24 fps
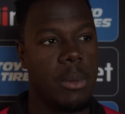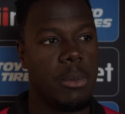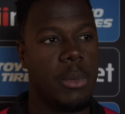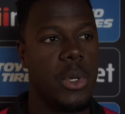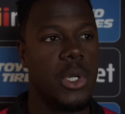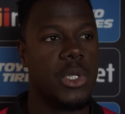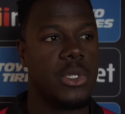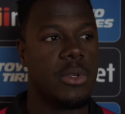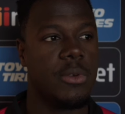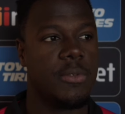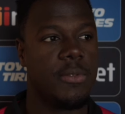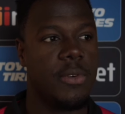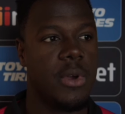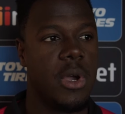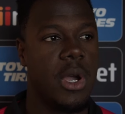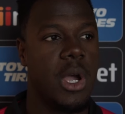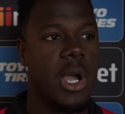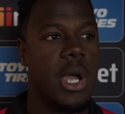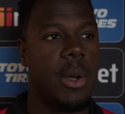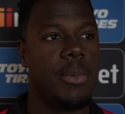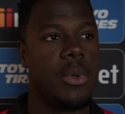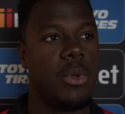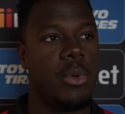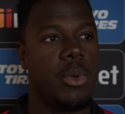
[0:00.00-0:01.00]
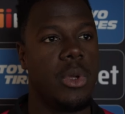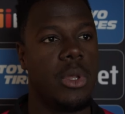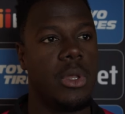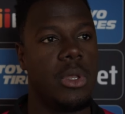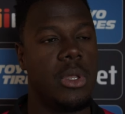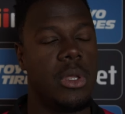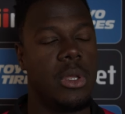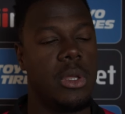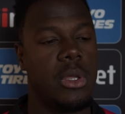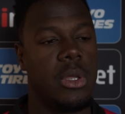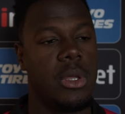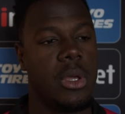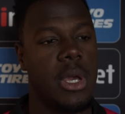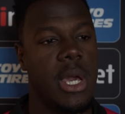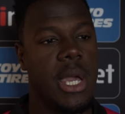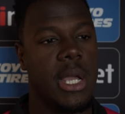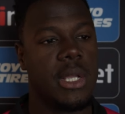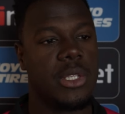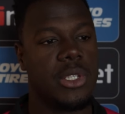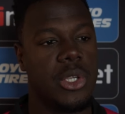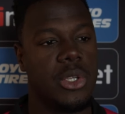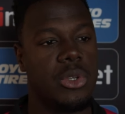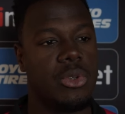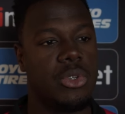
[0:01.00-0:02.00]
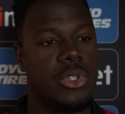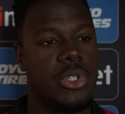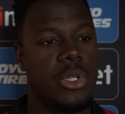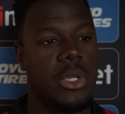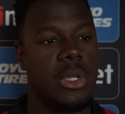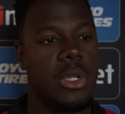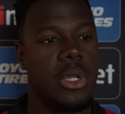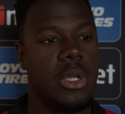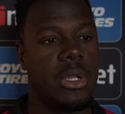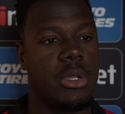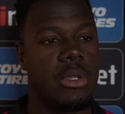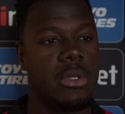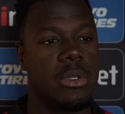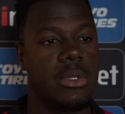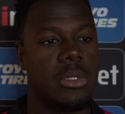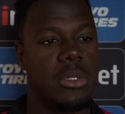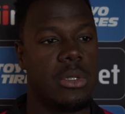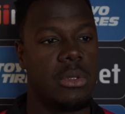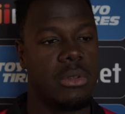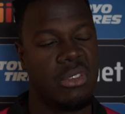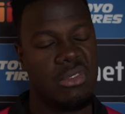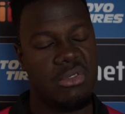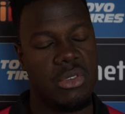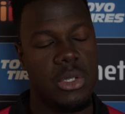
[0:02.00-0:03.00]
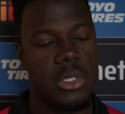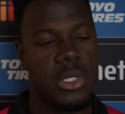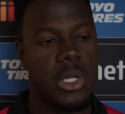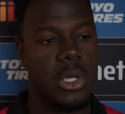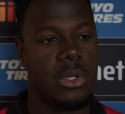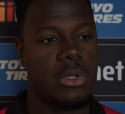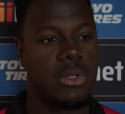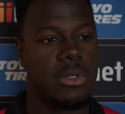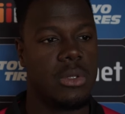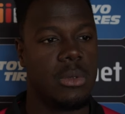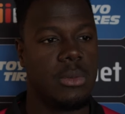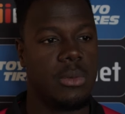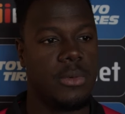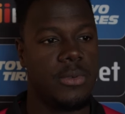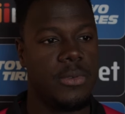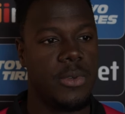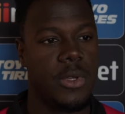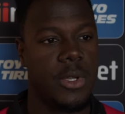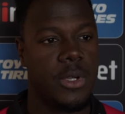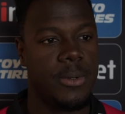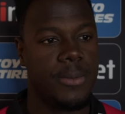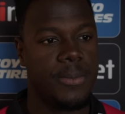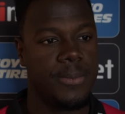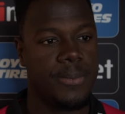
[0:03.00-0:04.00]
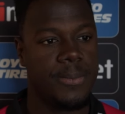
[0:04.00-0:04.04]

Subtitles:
But so far, happy with the execution and the results, to be fair.